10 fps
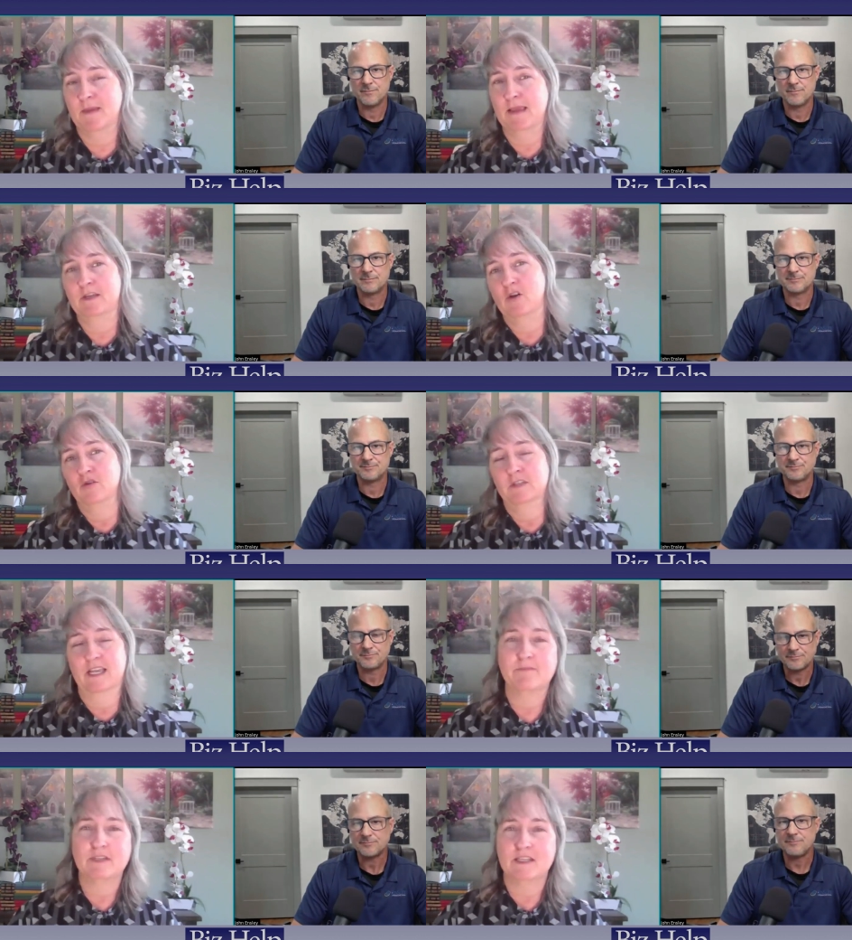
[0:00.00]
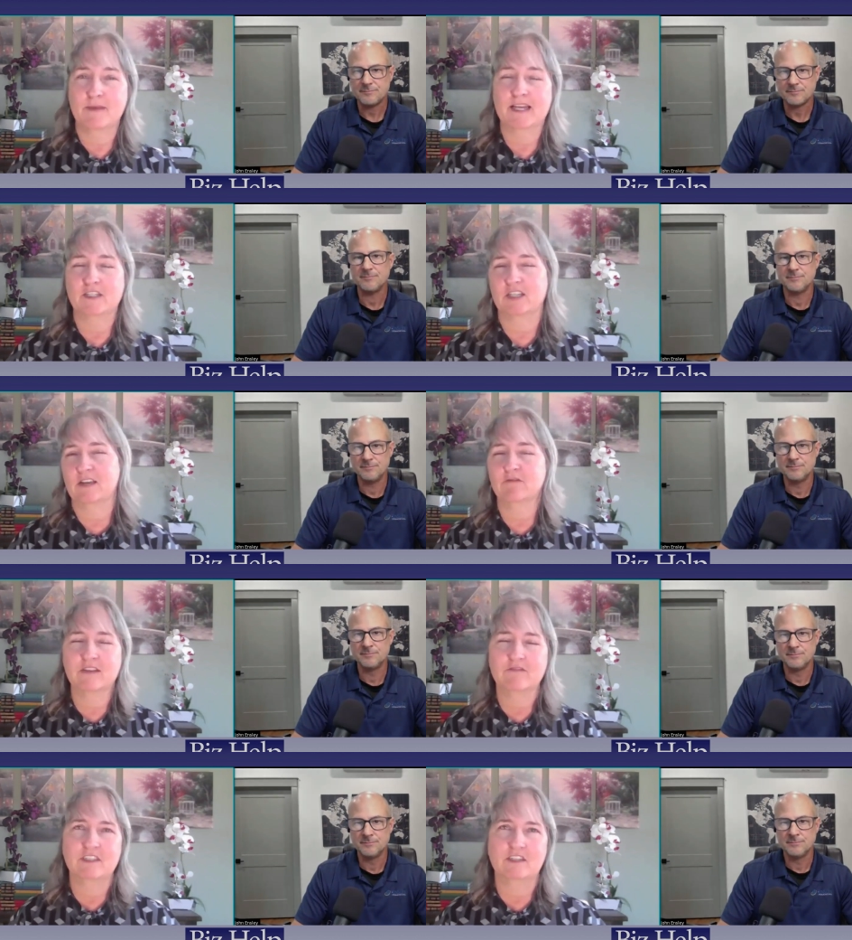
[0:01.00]
Speaker 1: maybe only up to the match? Like, I'd
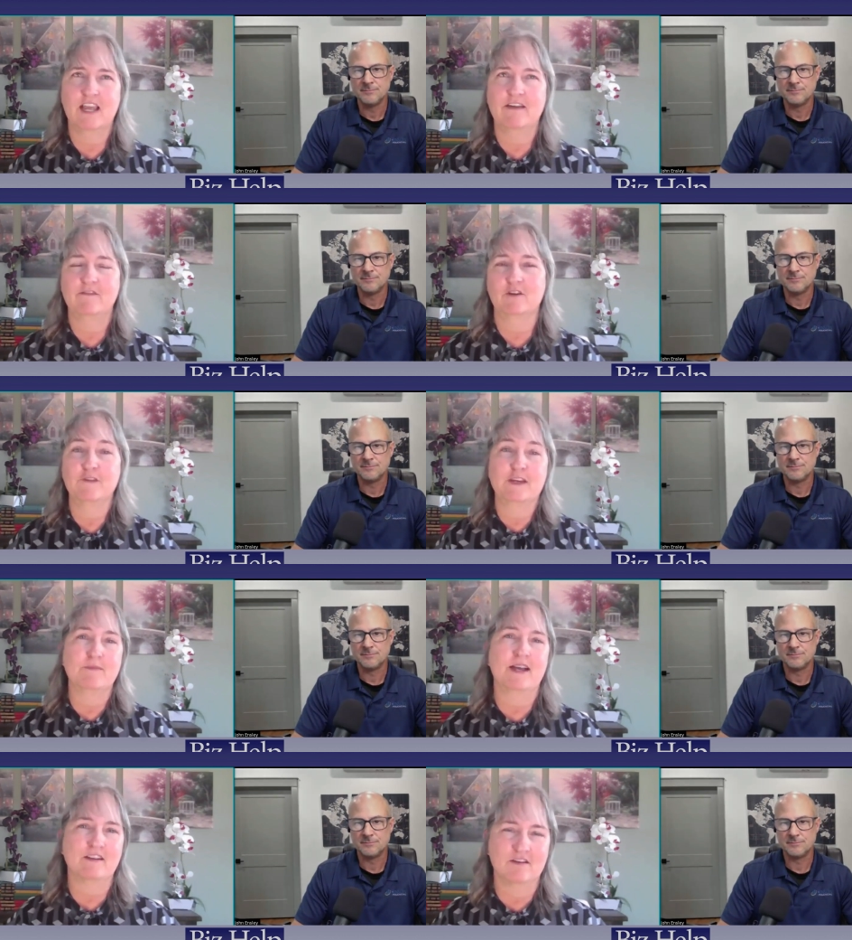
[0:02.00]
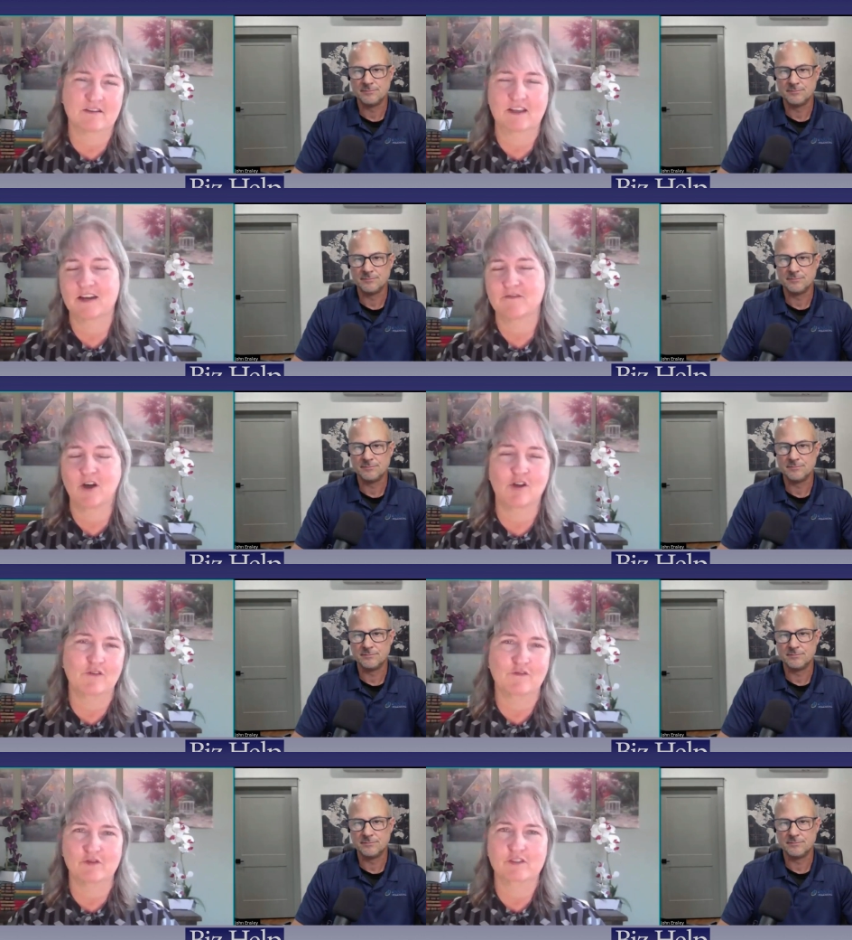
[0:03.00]
love to have your feedback on kind of all
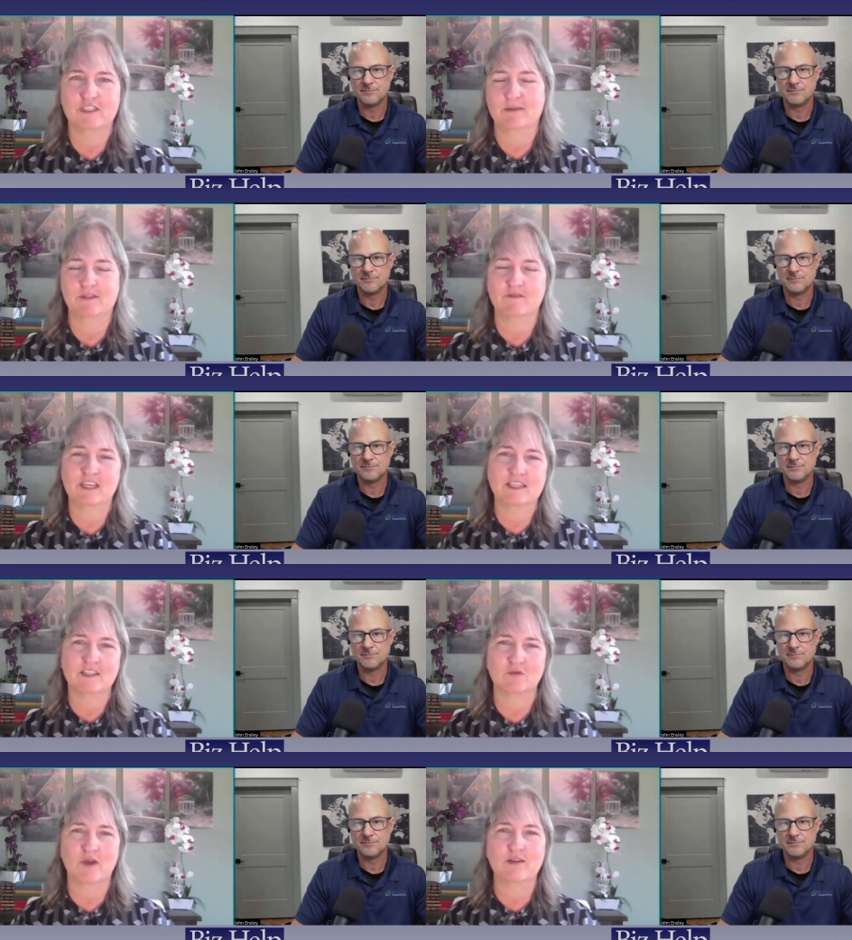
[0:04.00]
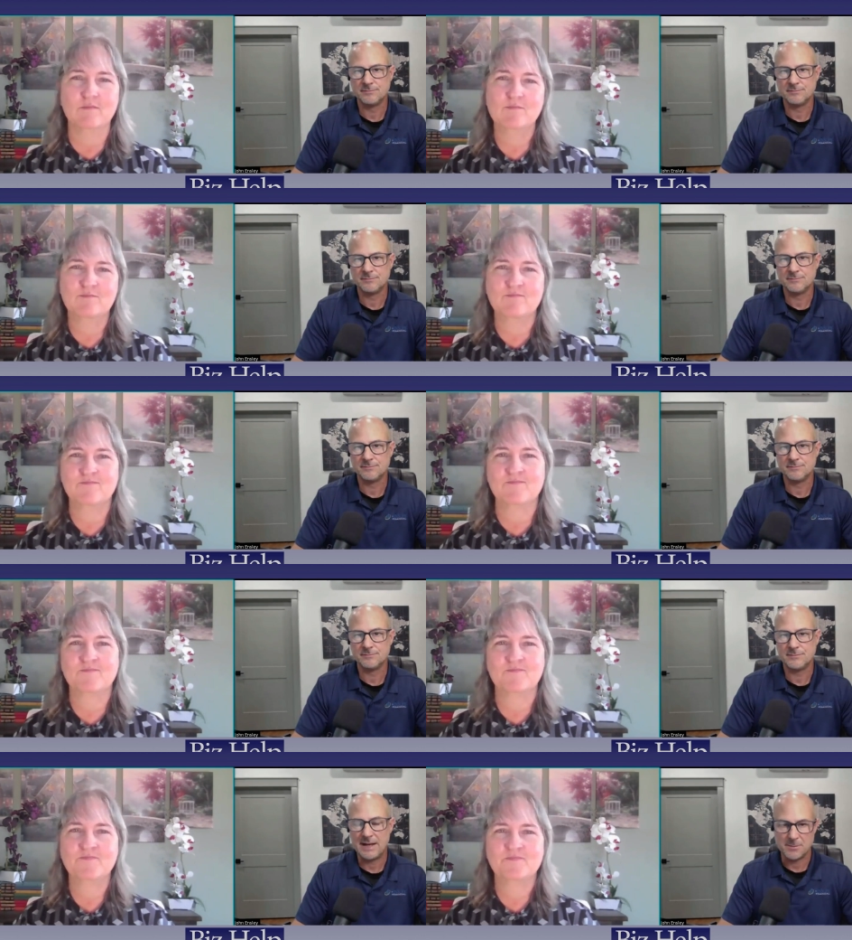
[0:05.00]
of those types of things as well.
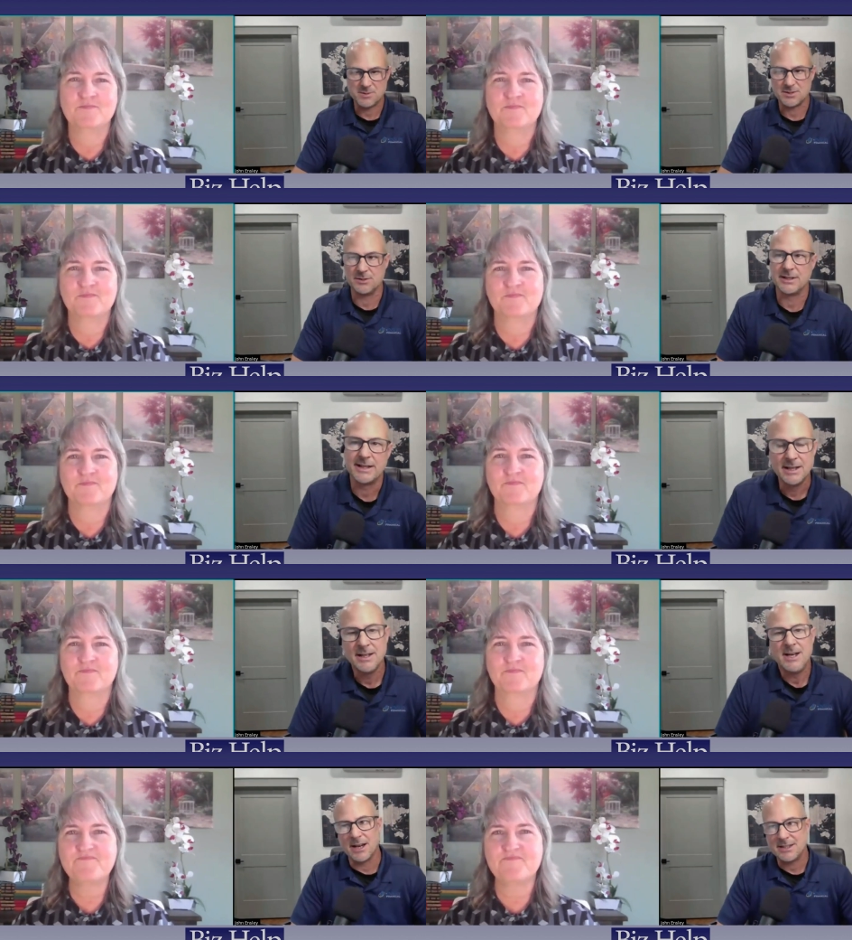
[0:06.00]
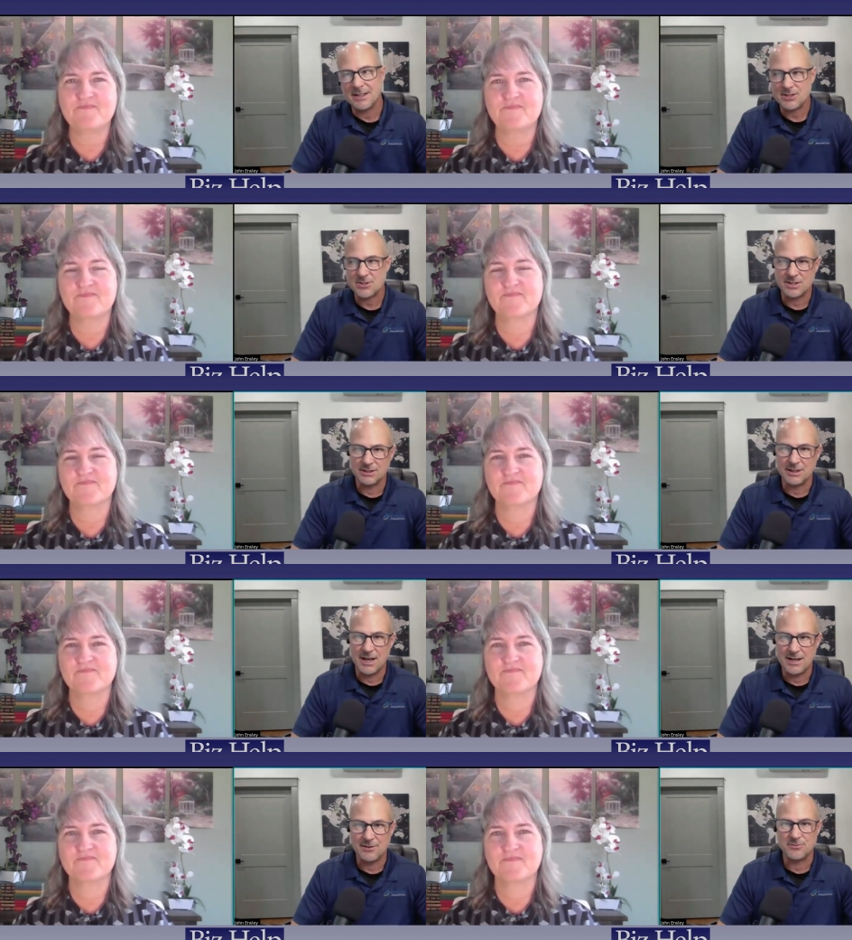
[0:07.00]
Speaker 2: Yeah, absolutely. I think there's a
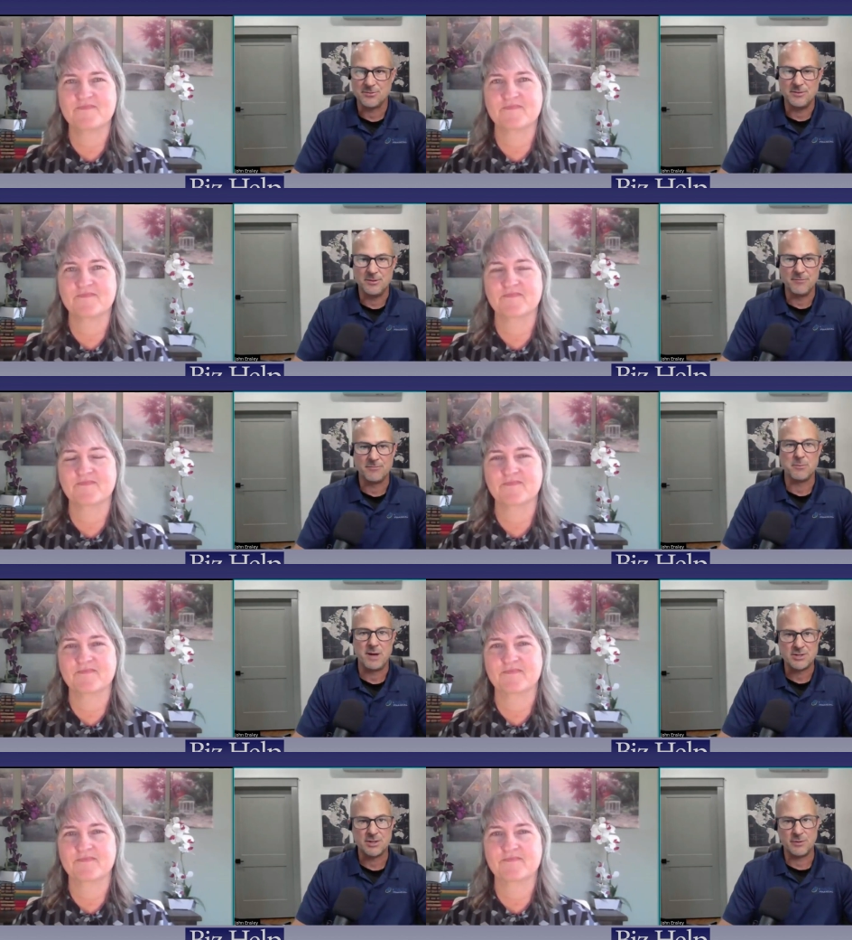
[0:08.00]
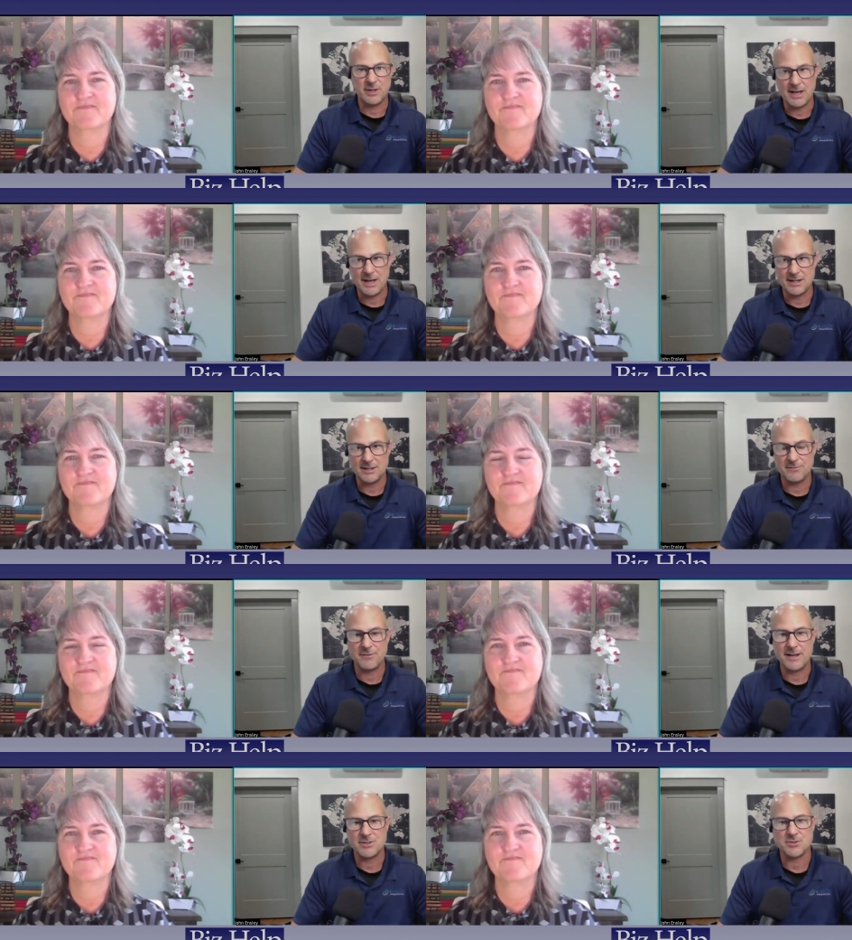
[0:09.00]
lot of information we get in the
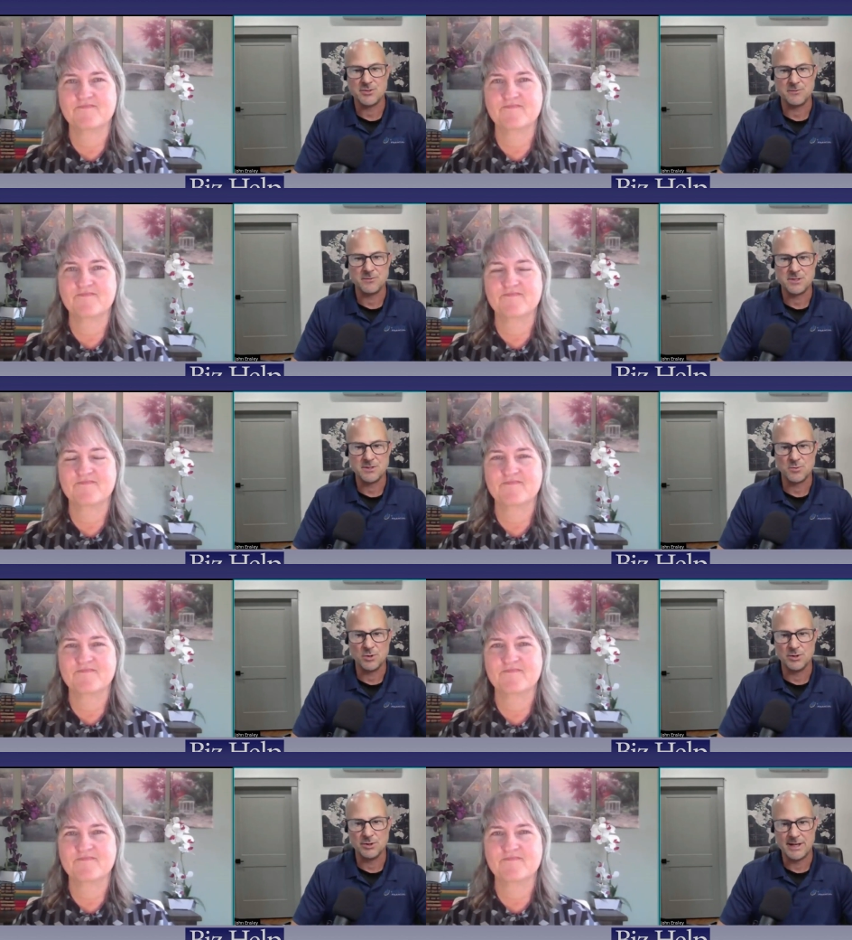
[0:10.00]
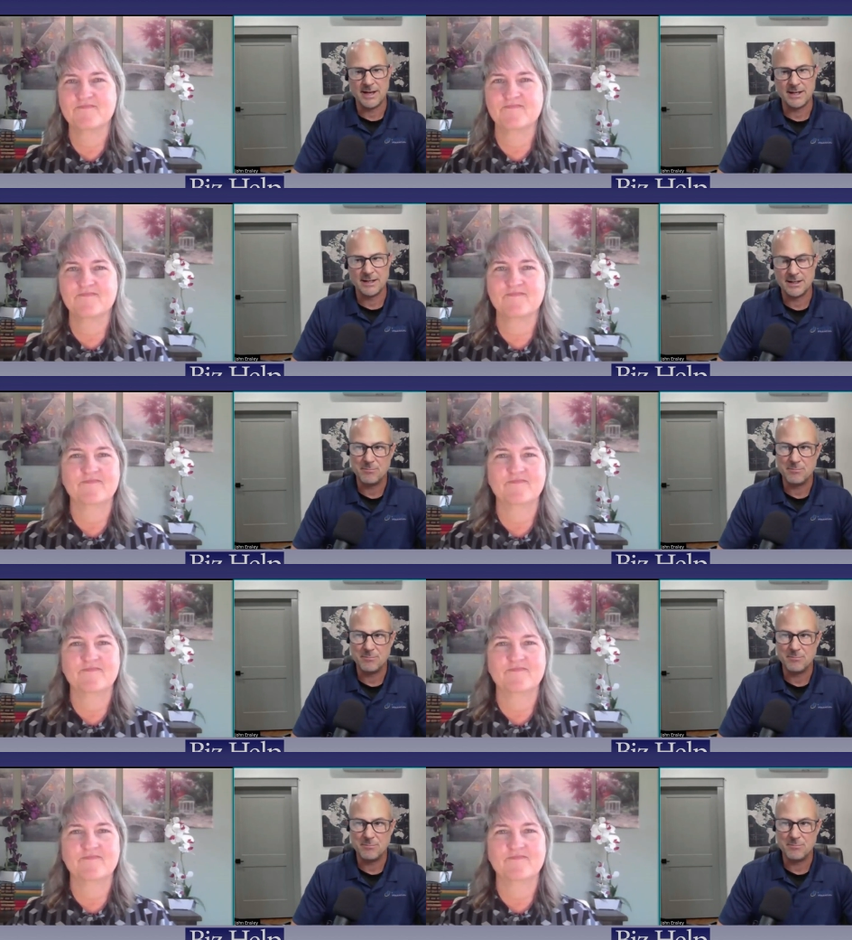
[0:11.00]
financial services world that